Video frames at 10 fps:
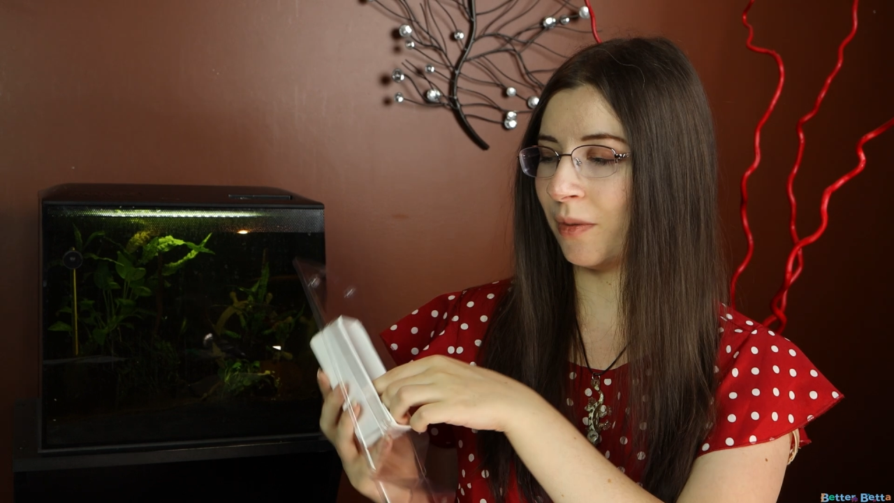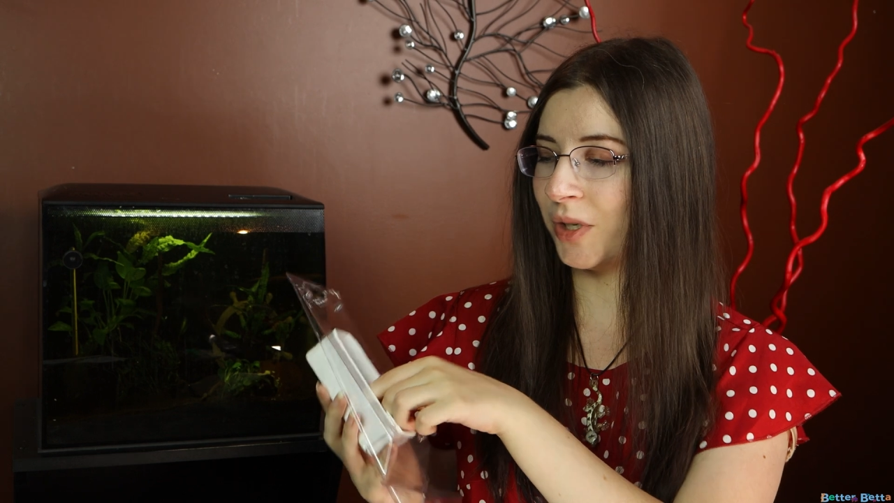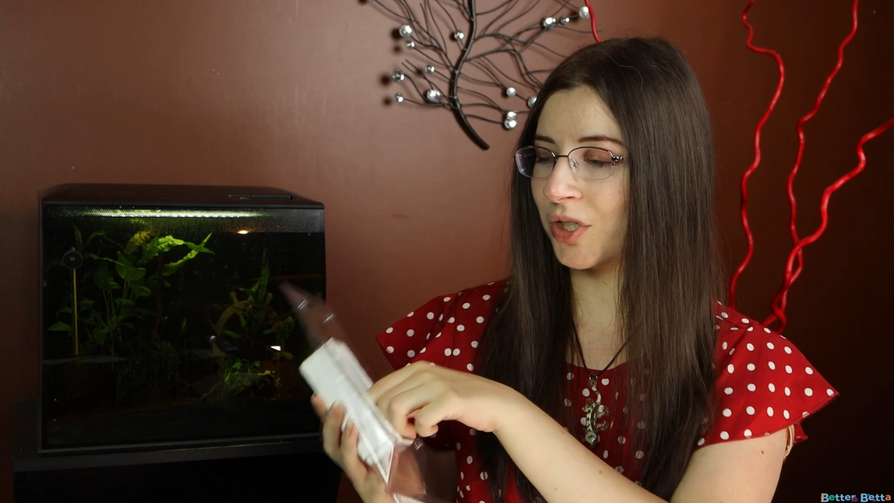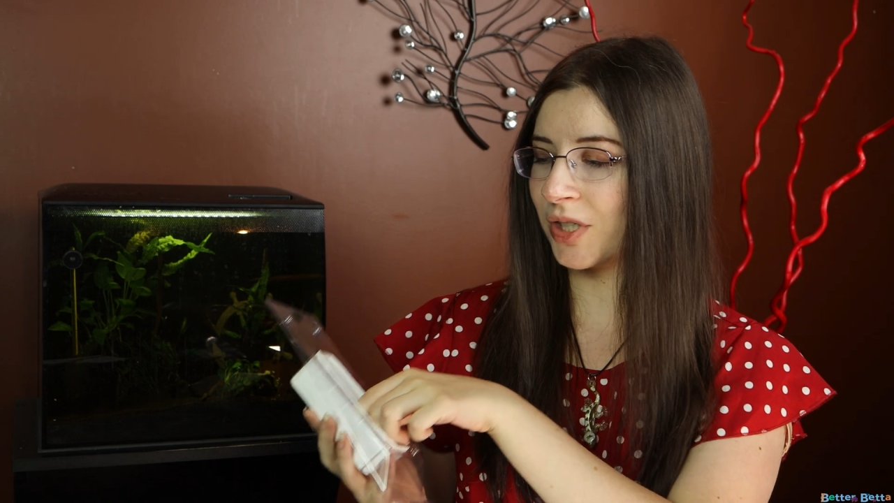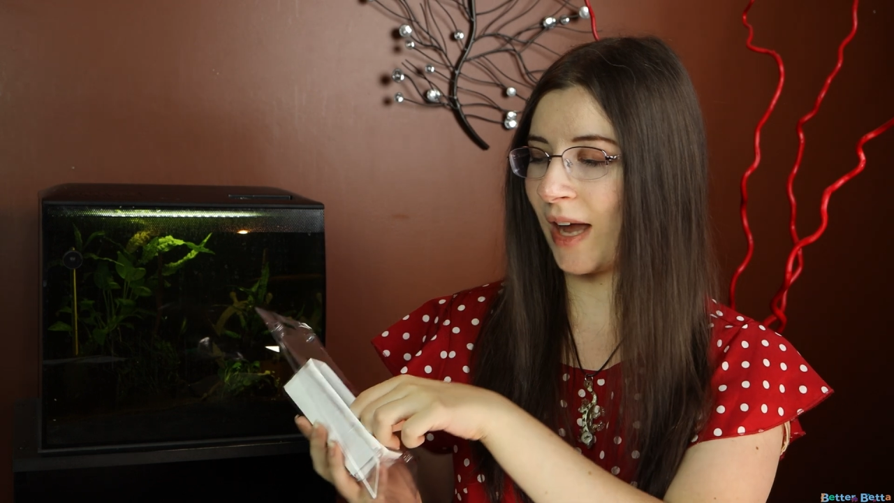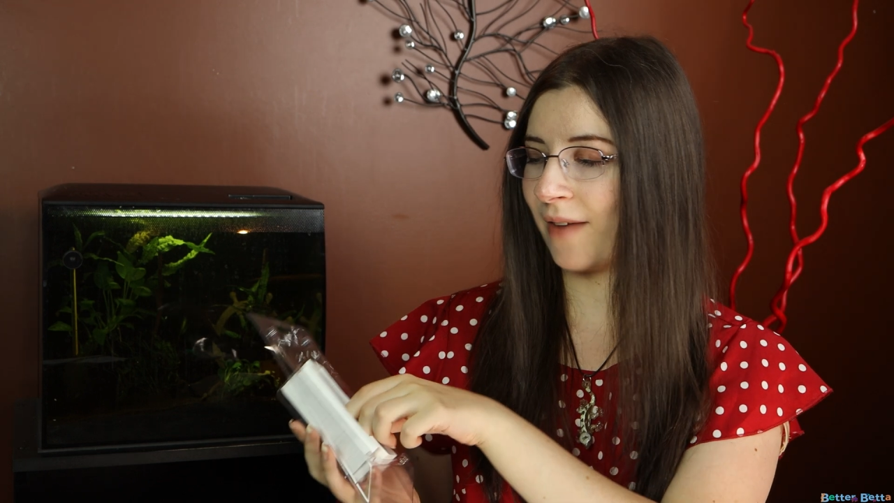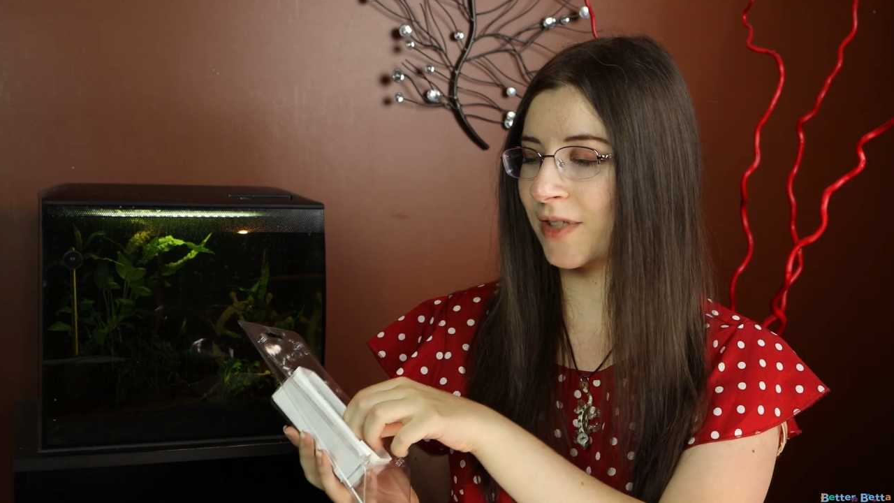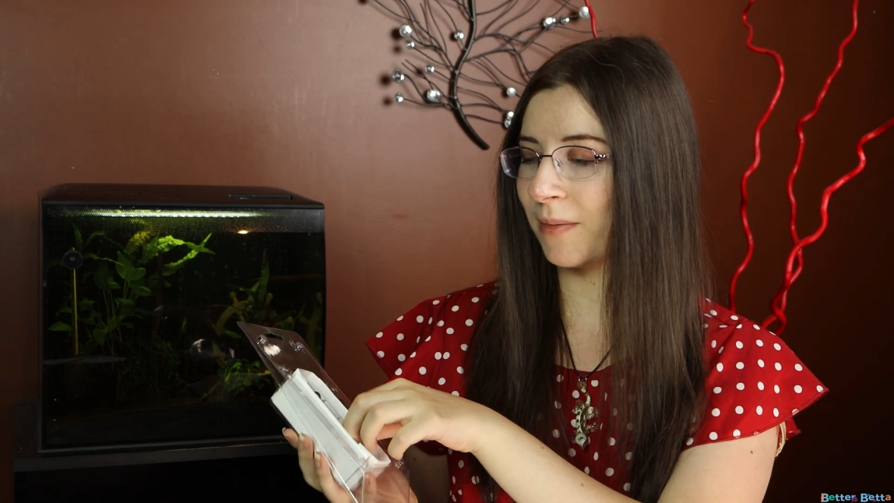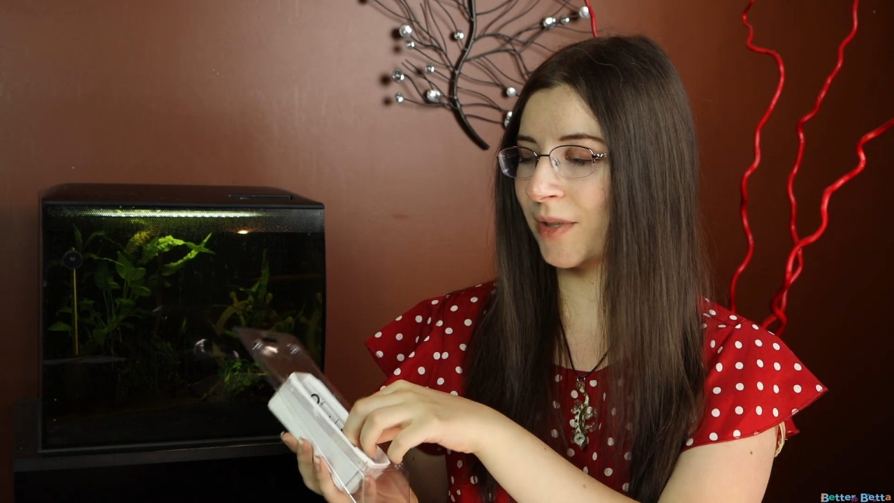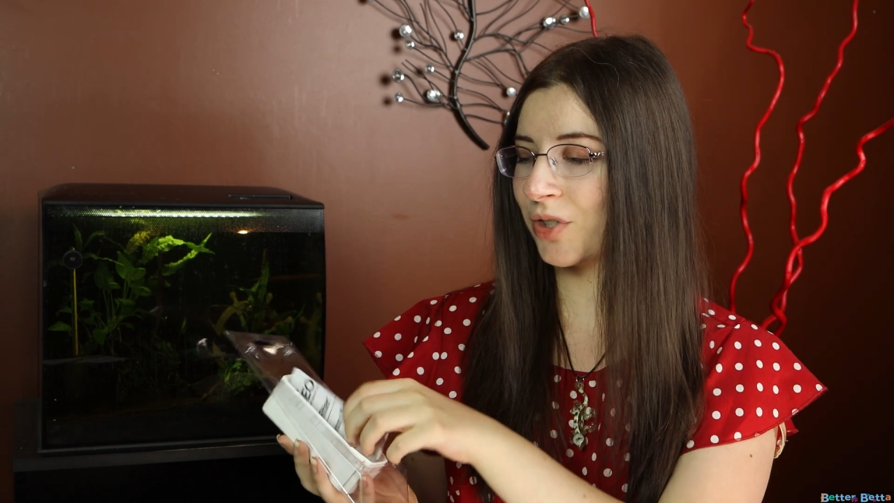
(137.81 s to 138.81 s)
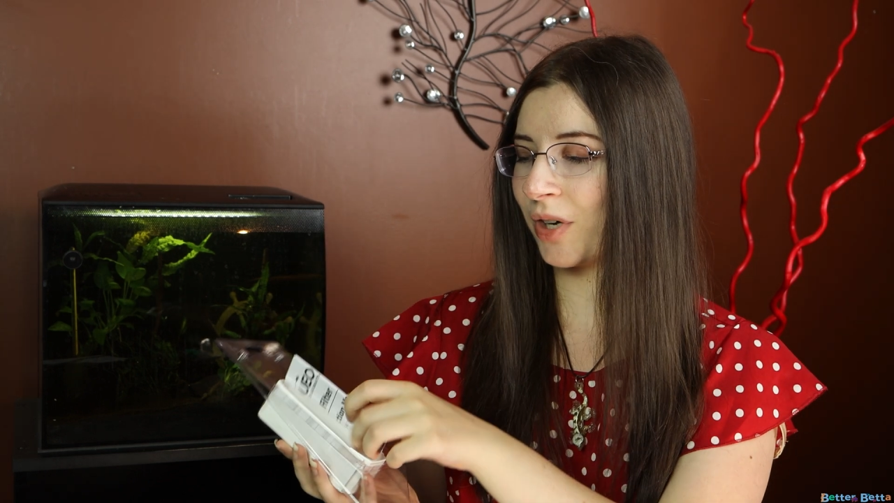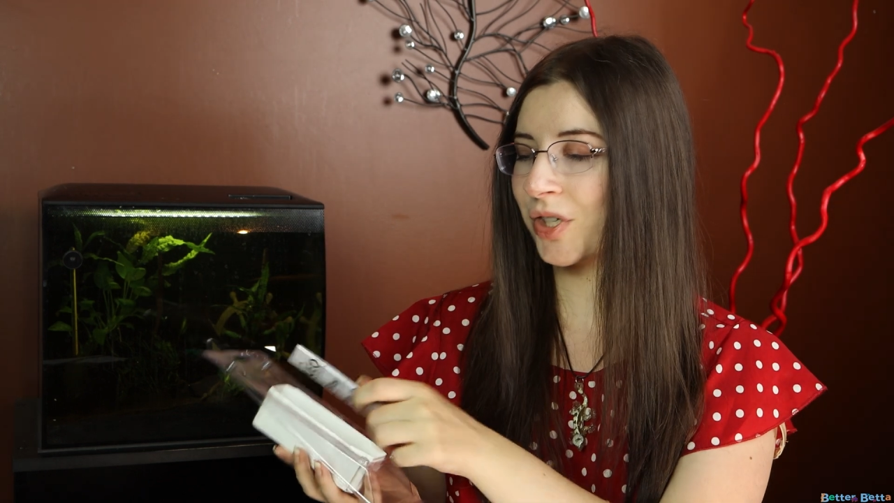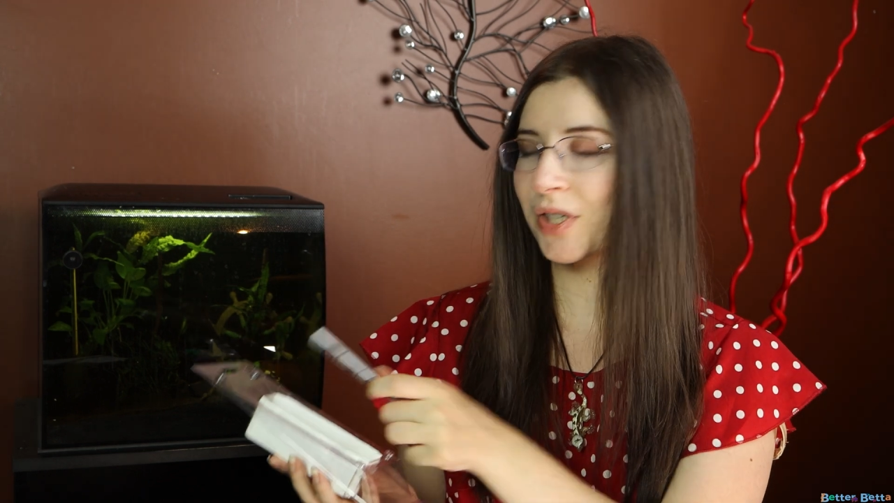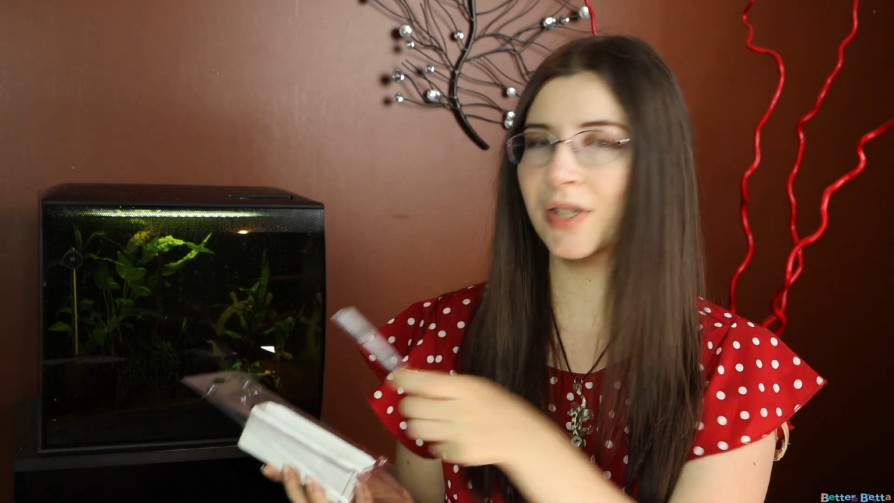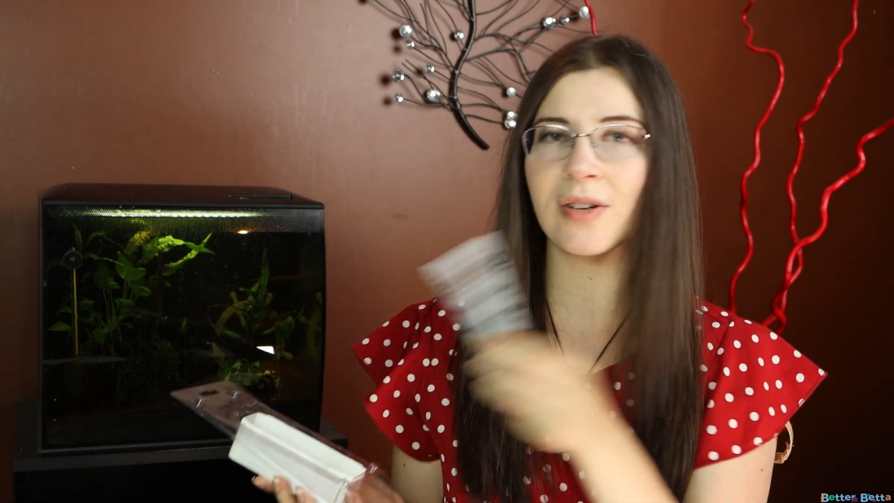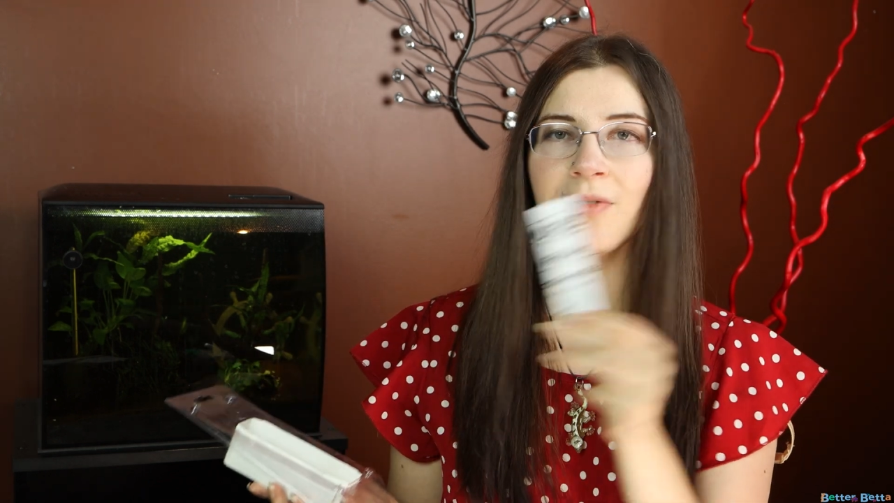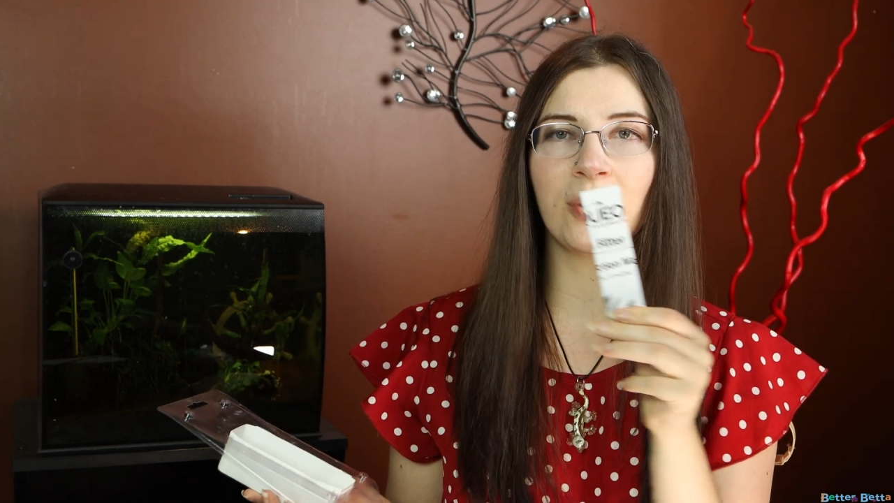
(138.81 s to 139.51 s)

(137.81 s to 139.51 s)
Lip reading: we just have some instructions